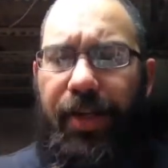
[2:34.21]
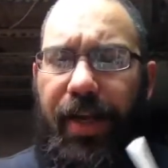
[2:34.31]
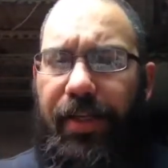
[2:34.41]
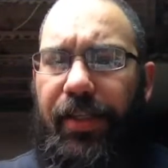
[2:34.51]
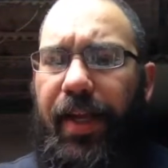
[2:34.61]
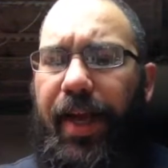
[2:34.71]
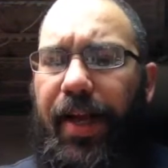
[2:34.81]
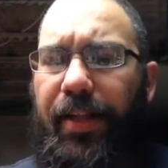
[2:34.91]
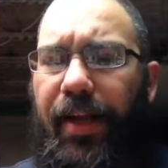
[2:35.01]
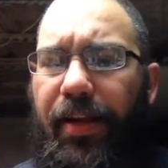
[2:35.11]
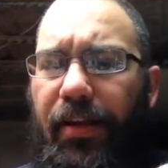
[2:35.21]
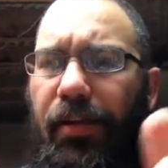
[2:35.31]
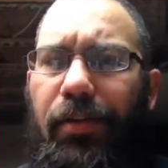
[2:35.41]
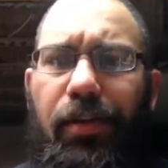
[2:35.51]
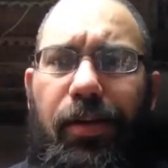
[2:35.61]
yes, I got that.
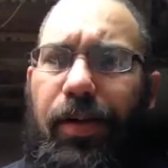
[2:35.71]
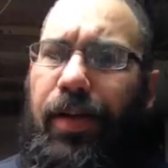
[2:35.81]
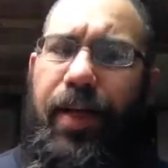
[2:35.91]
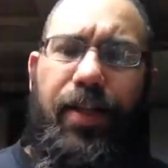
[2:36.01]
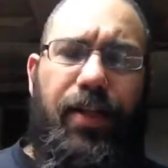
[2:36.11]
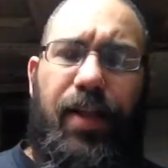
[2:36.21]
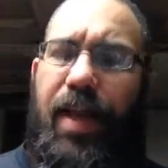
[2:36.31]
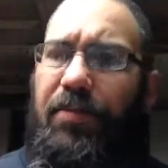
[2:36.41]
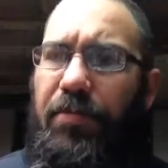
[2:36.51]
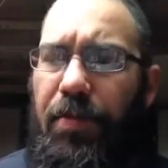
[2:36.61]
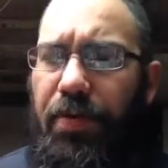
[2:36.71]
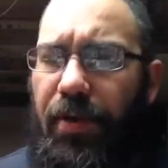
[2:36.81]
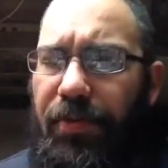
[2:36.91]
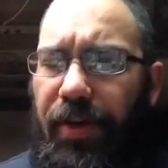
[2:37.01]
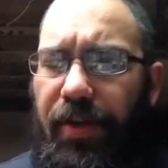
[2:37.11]
It doesn't have to be
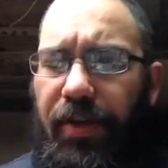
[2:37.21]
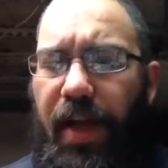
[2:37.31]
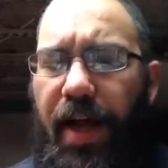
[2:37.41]
perfect.